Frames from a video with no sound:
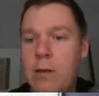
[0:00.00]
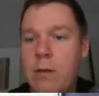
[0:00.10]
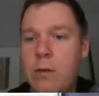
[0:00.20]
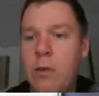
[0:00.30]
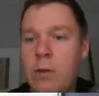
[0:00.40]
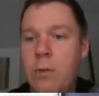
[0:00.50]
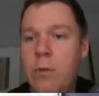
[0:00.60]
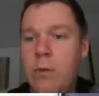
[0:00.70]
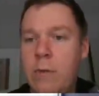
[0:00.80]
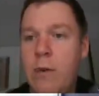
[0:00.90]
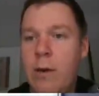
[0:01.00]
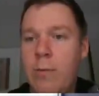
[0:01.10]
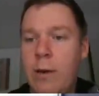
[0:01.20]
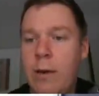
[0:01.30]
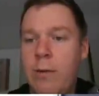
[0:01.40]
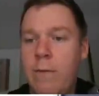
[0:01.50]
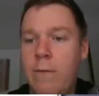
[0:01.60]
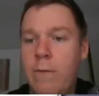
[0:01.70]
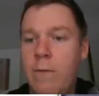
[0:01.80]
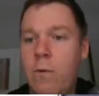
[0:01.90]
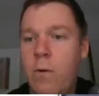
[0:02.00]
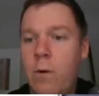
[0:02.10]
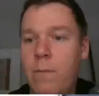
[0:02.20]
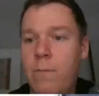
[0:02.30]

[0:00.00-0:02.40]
2 divided by 4